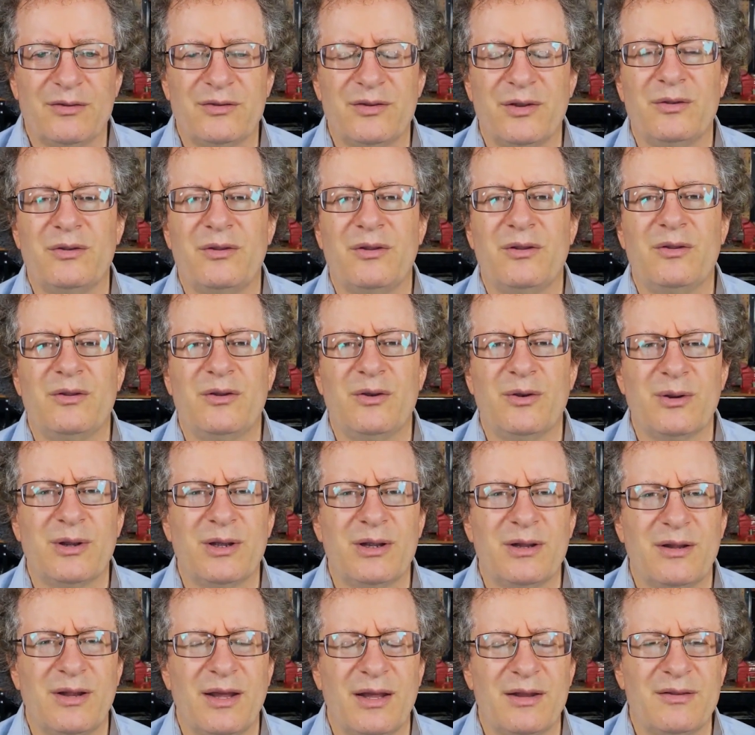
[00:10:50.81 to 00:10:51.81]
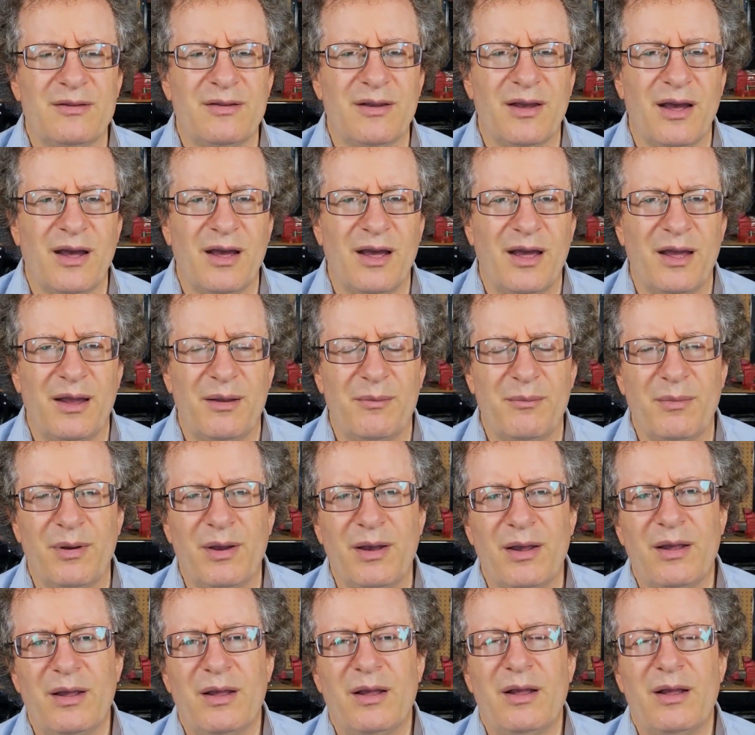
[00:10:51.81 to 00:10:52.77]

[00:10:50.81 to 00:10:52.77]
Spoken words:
So during that time,